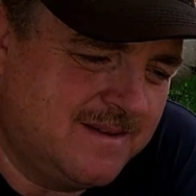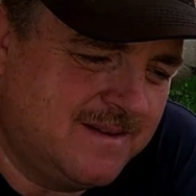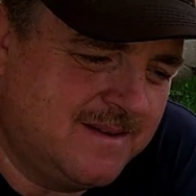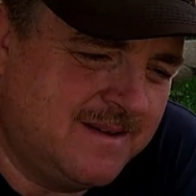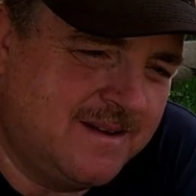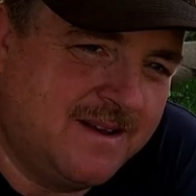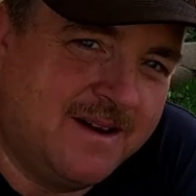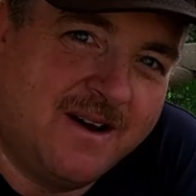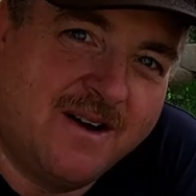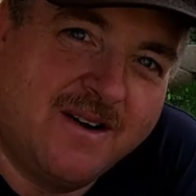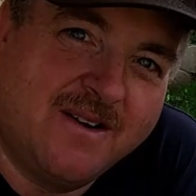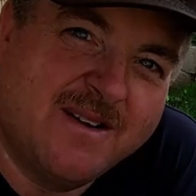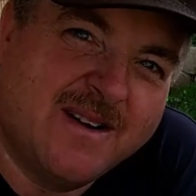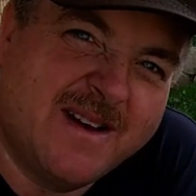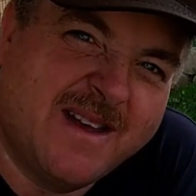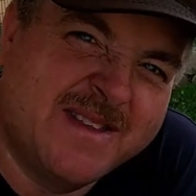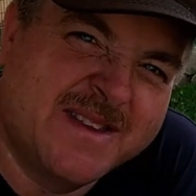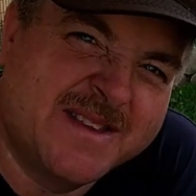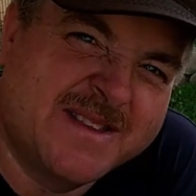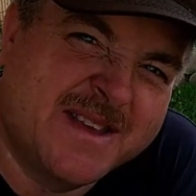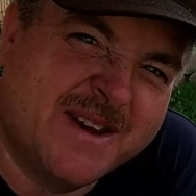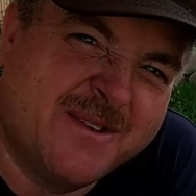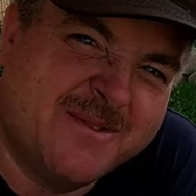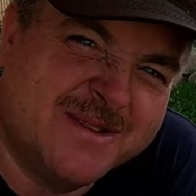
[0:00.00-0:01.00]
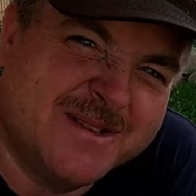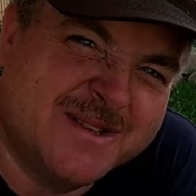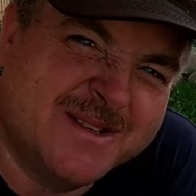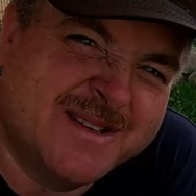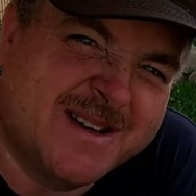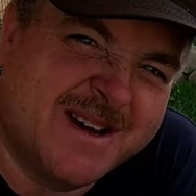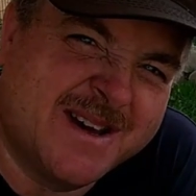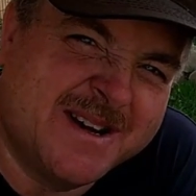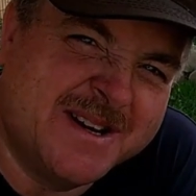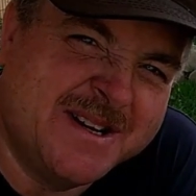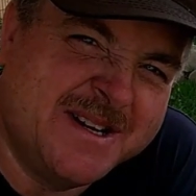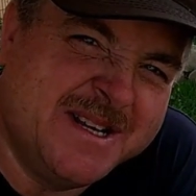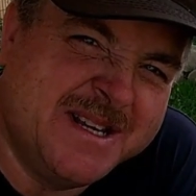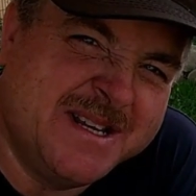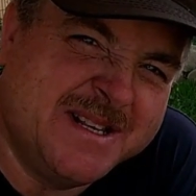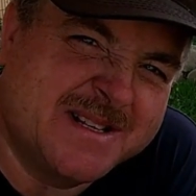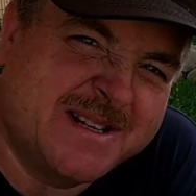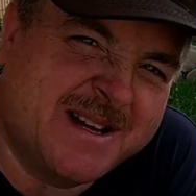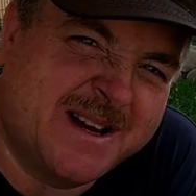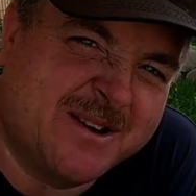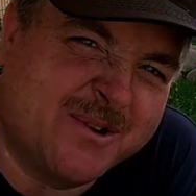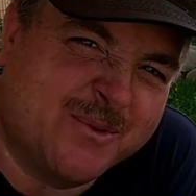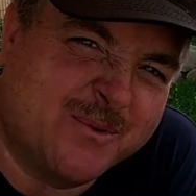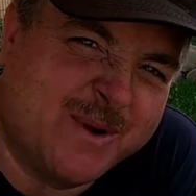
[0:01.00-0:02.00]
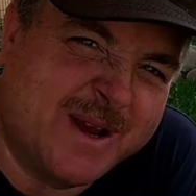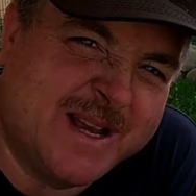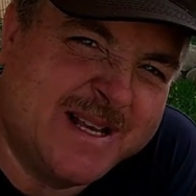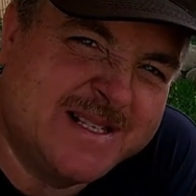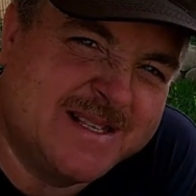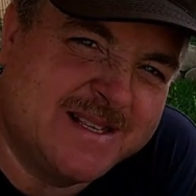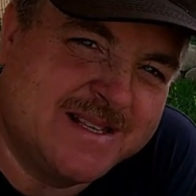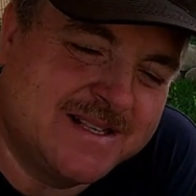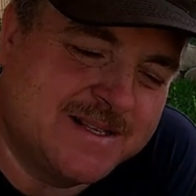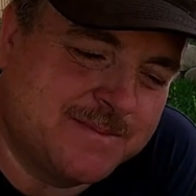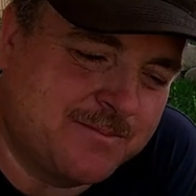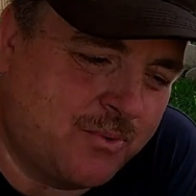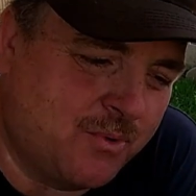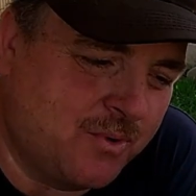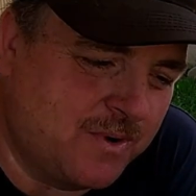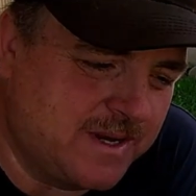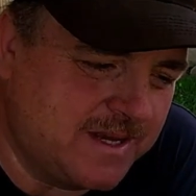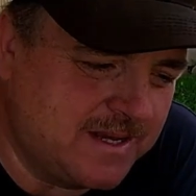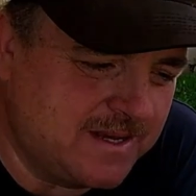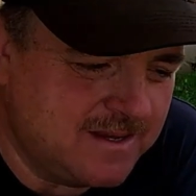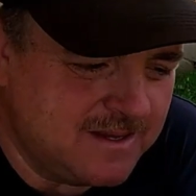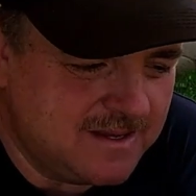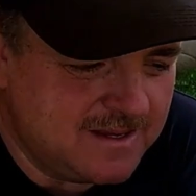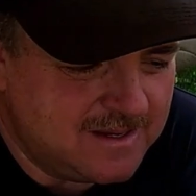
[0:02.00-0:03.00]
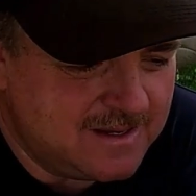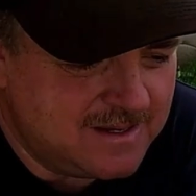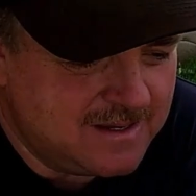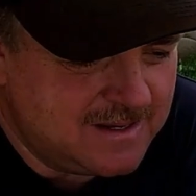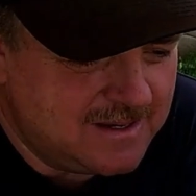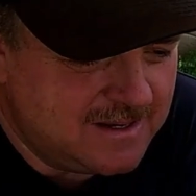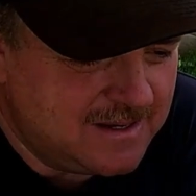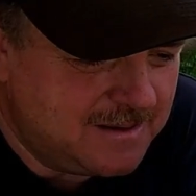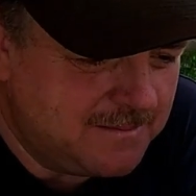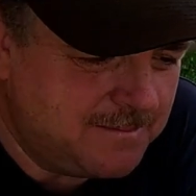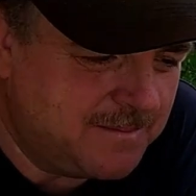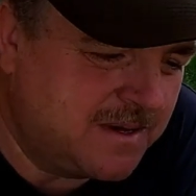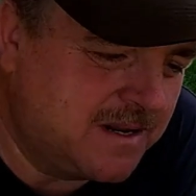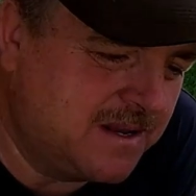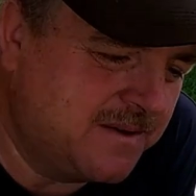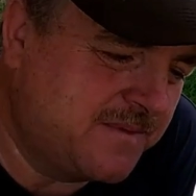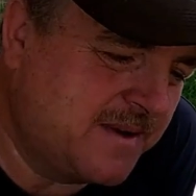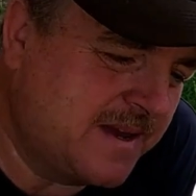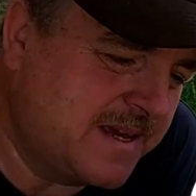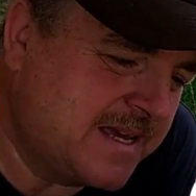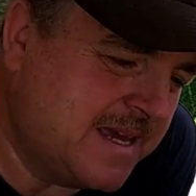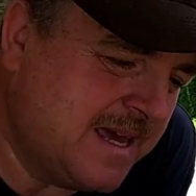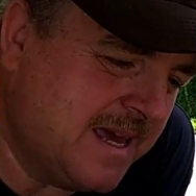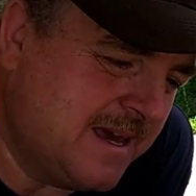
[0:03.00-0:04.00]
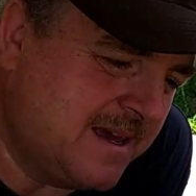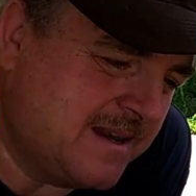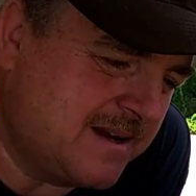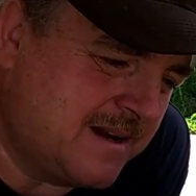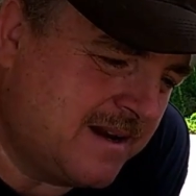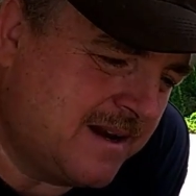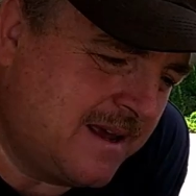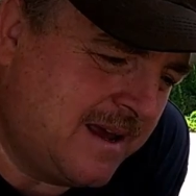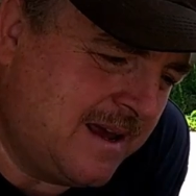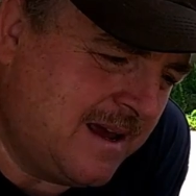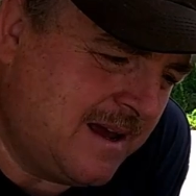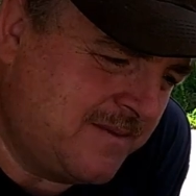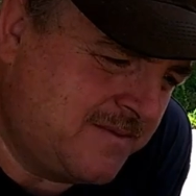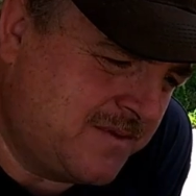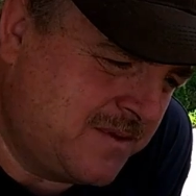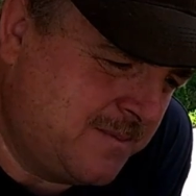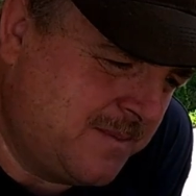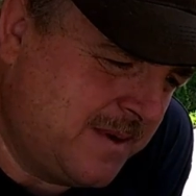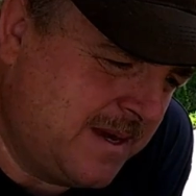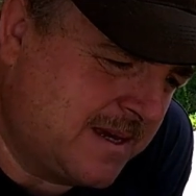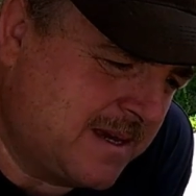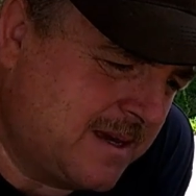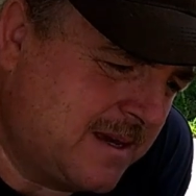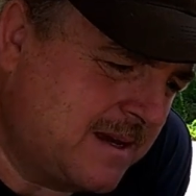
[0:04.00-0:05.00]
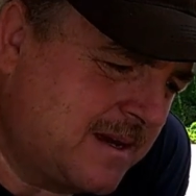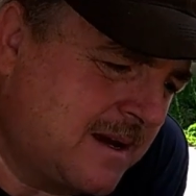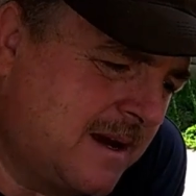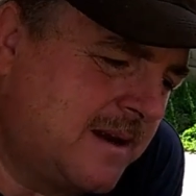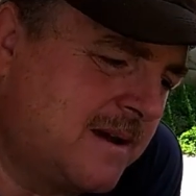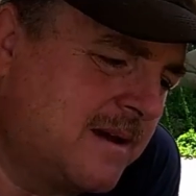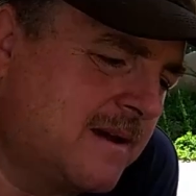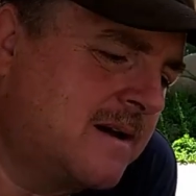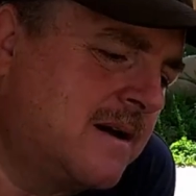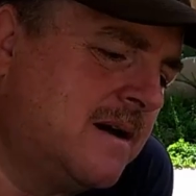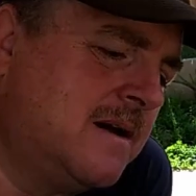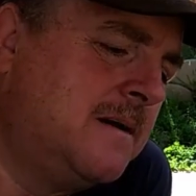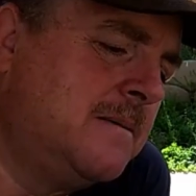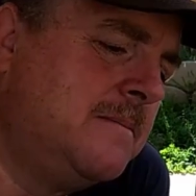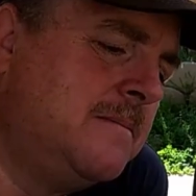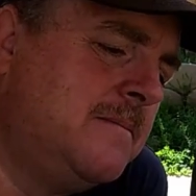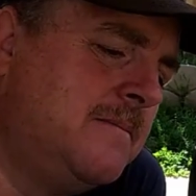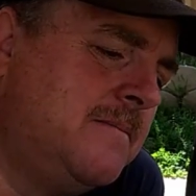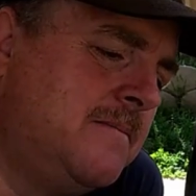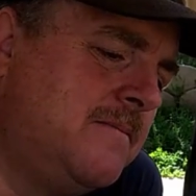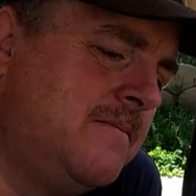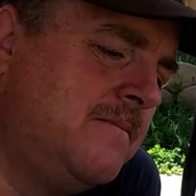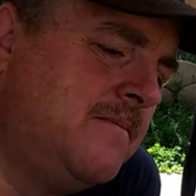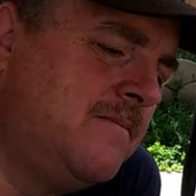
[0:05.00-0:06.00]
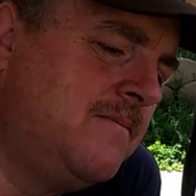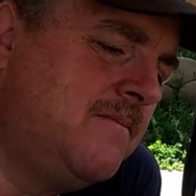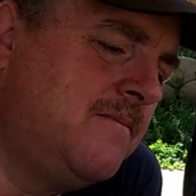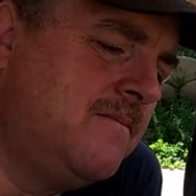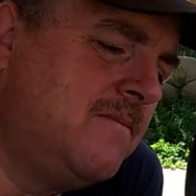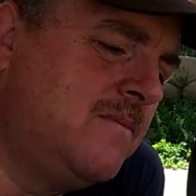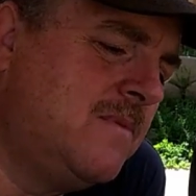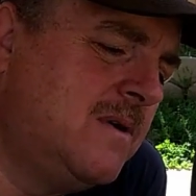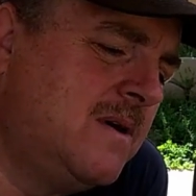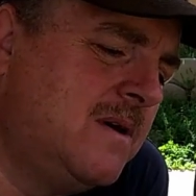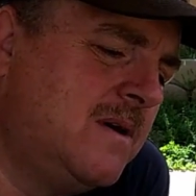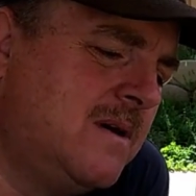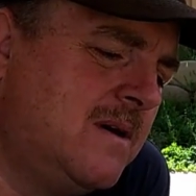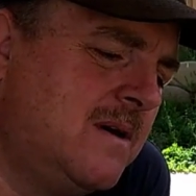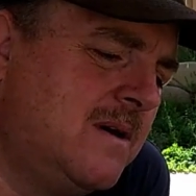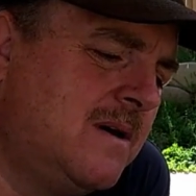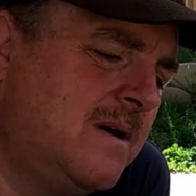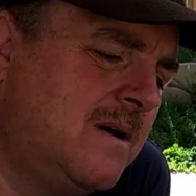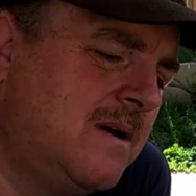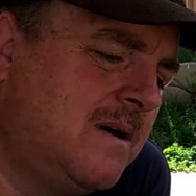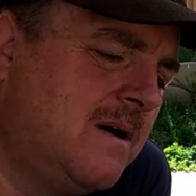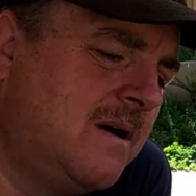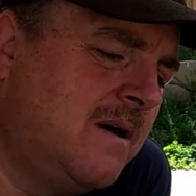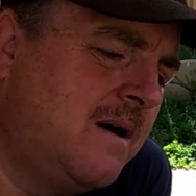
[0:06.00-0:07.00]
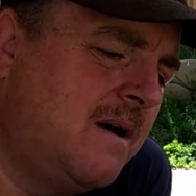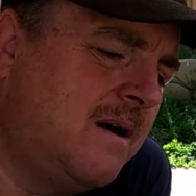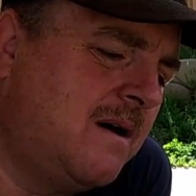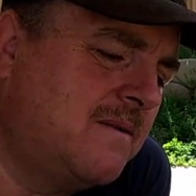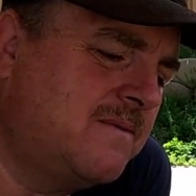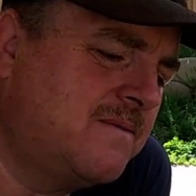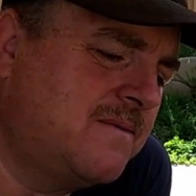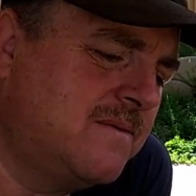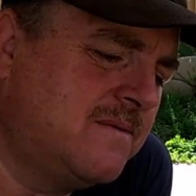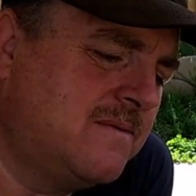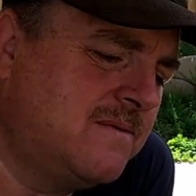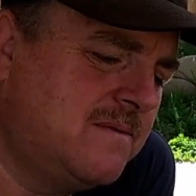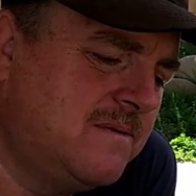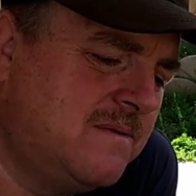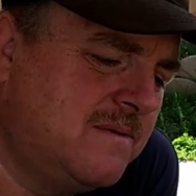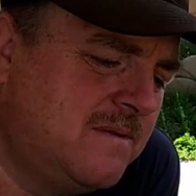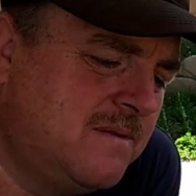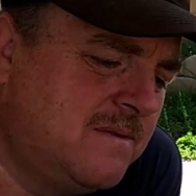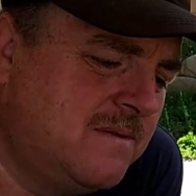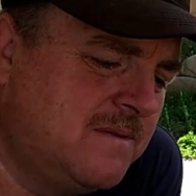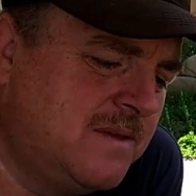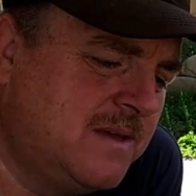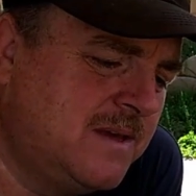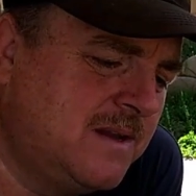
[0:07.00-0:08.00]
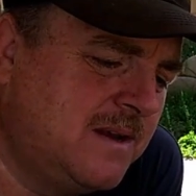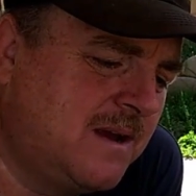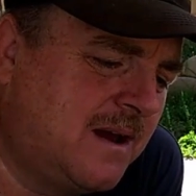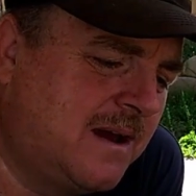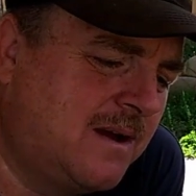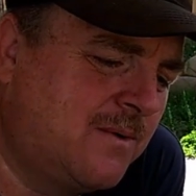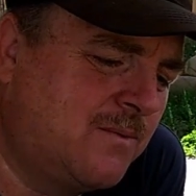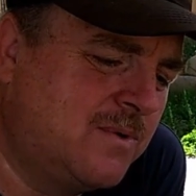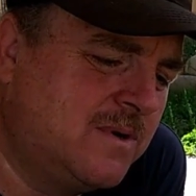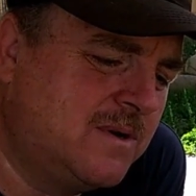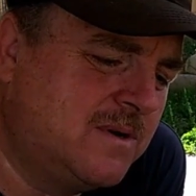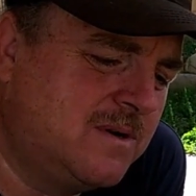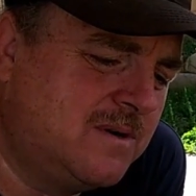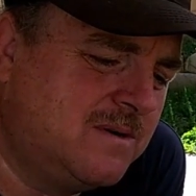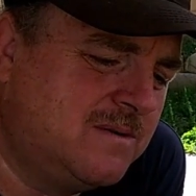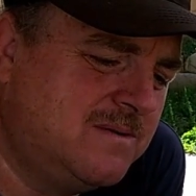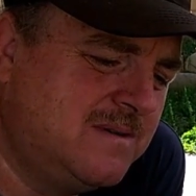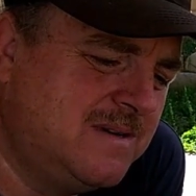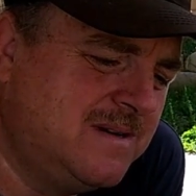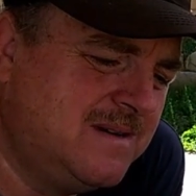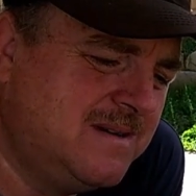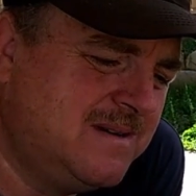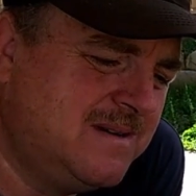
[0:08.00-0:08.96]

You know, I think that would look kind of neat, kind of racy, sporty. But if I can't and I have to make it kind of come off, then I will